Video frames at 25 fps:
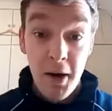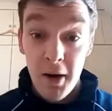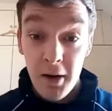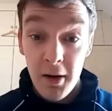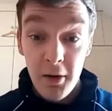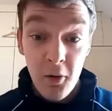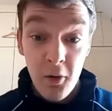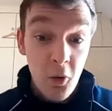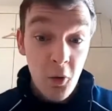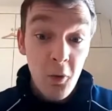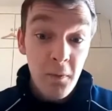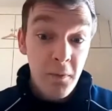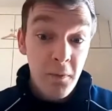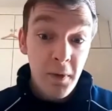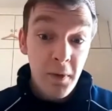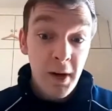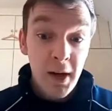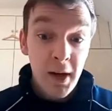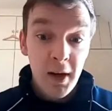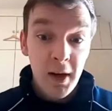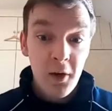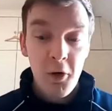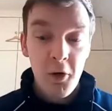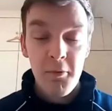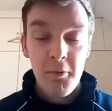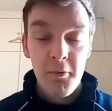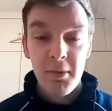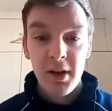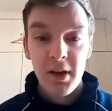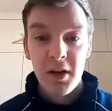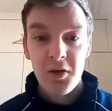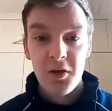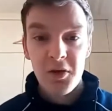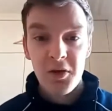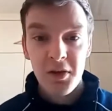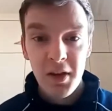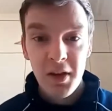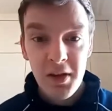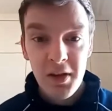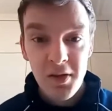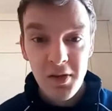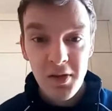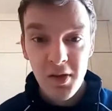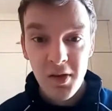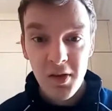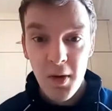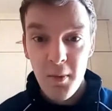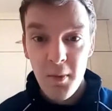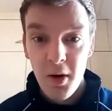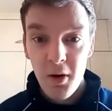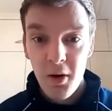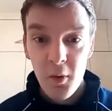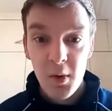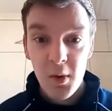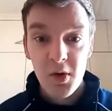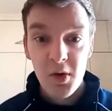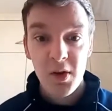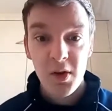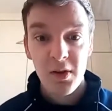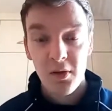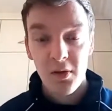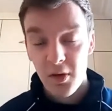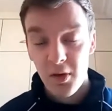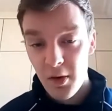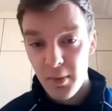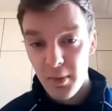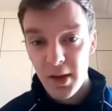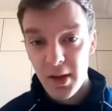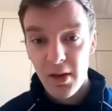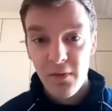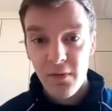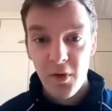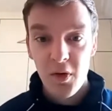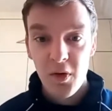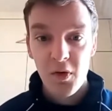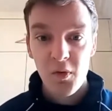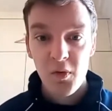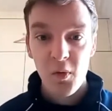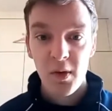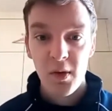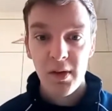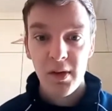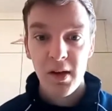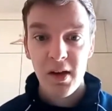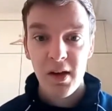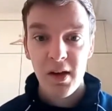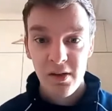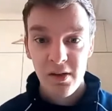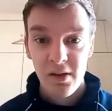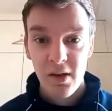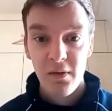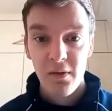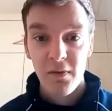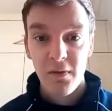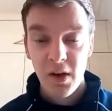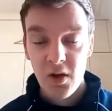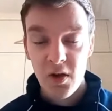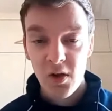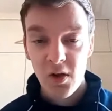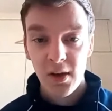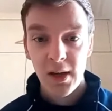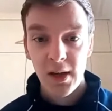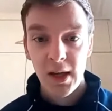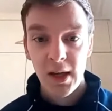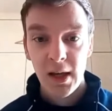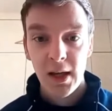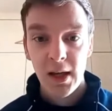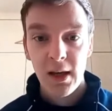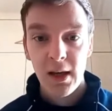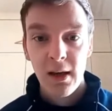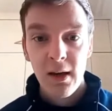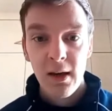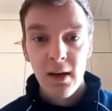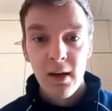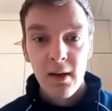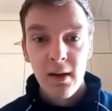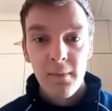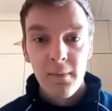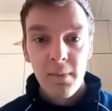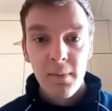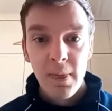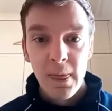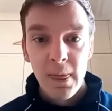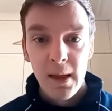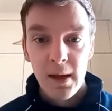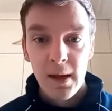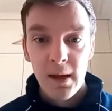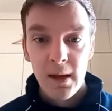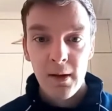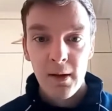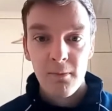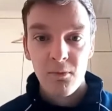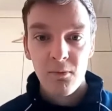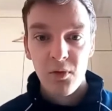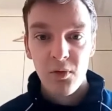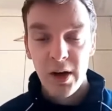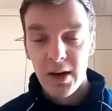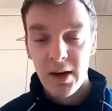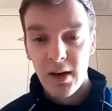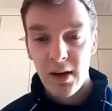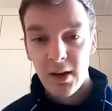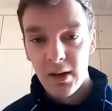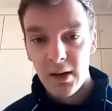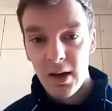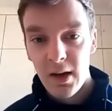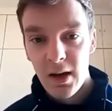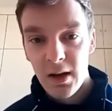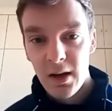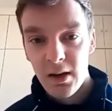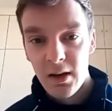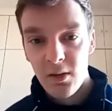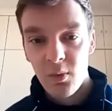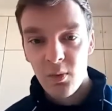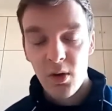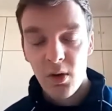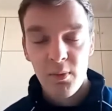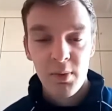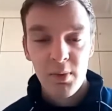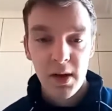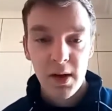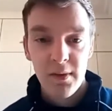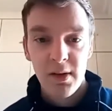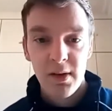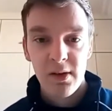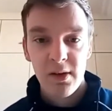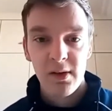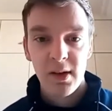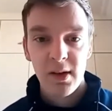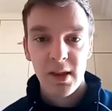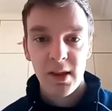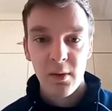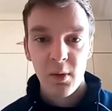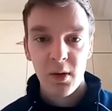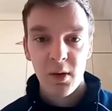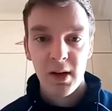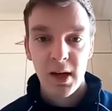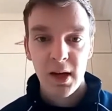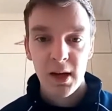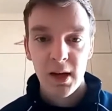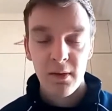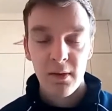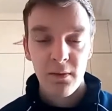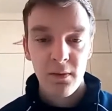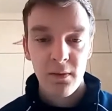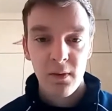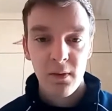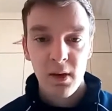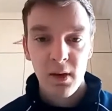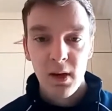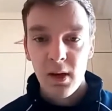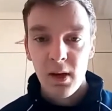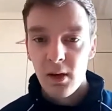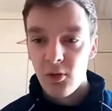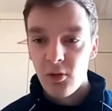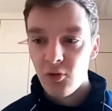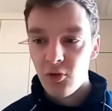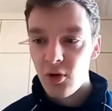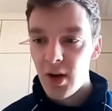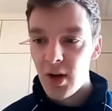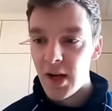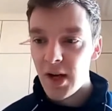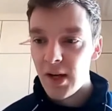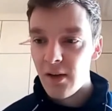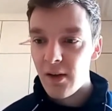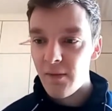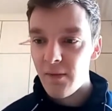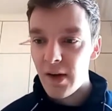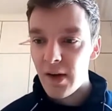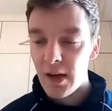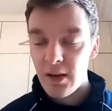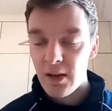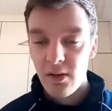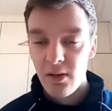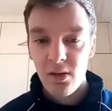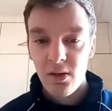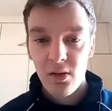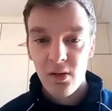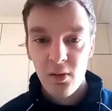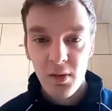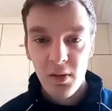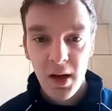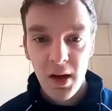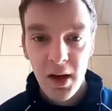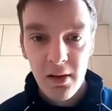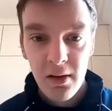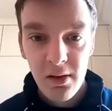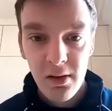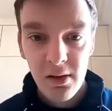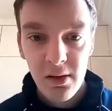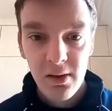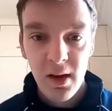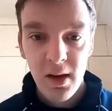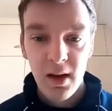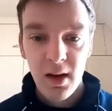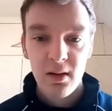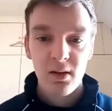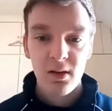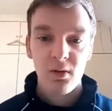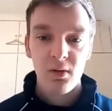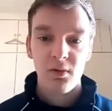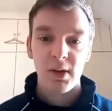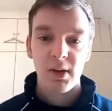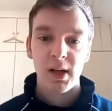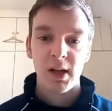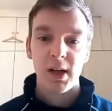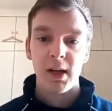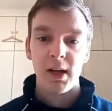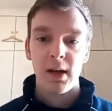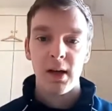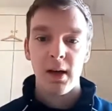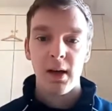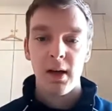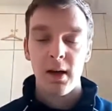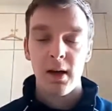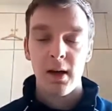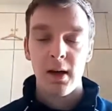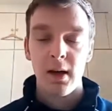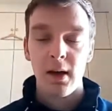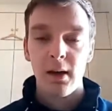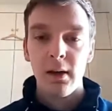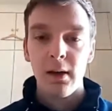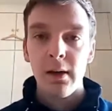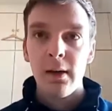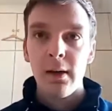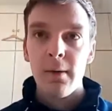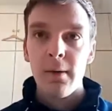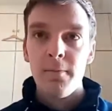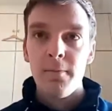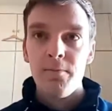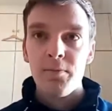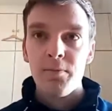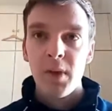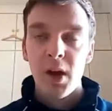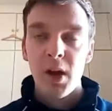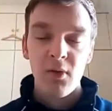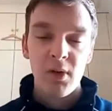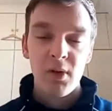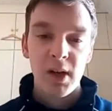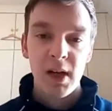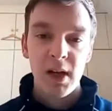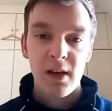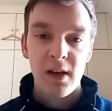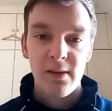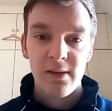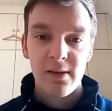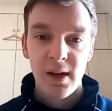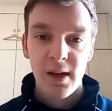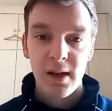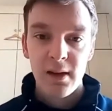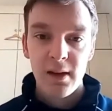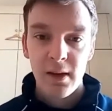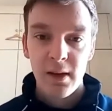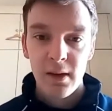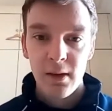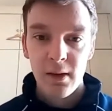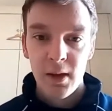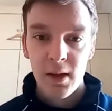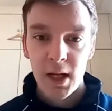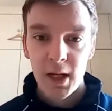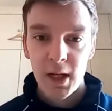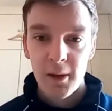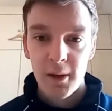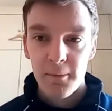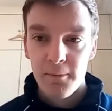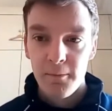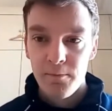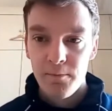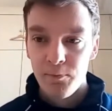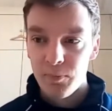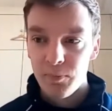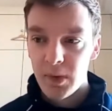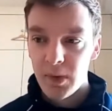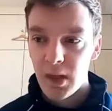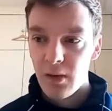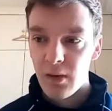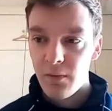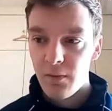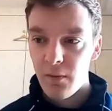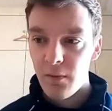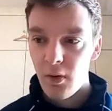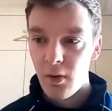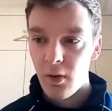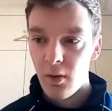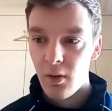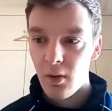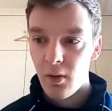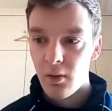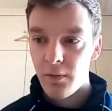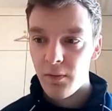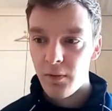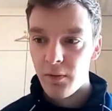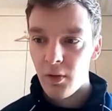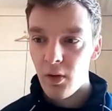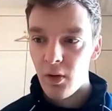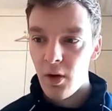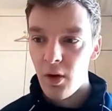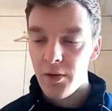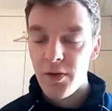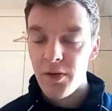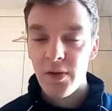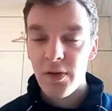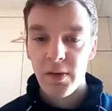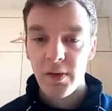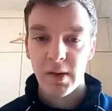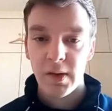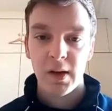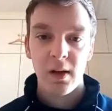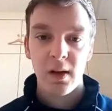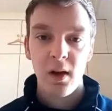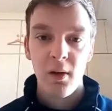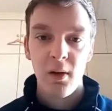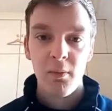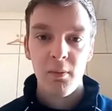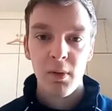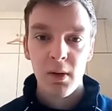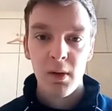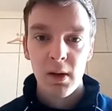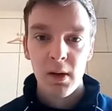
hopefully a competition this summer, which is going to be the first one that officially recognised, where previously they were kind of trial events. So that's a really exciting thing for us as a club,